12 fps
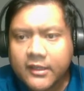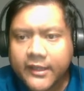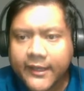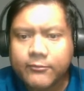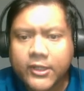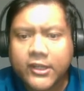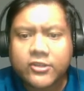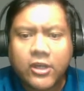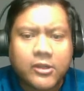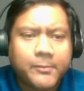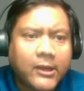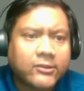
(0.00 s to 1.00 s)
And we're going to
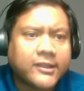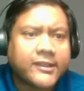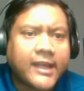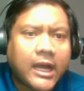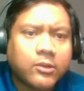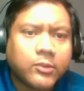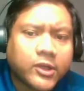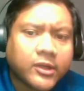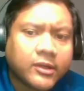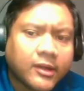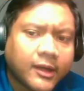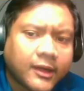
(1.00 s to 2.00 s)
talk about in
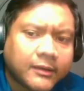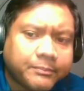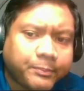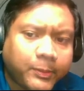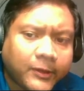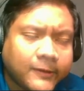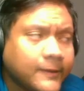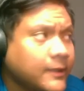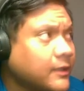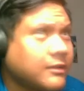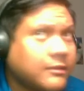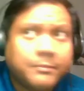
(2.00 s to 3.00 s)
our
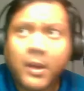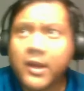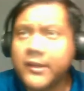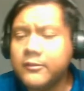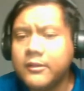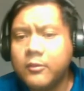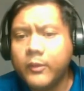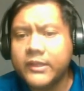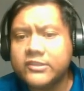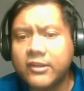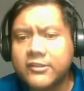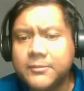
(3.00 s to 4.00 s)
part where it
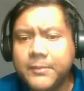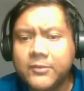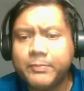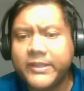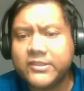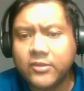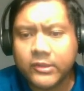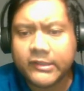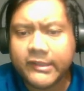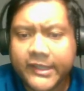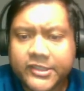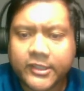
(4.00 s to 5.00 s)
talks about piece
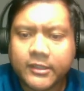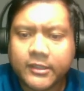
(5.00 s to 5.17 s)
coordination.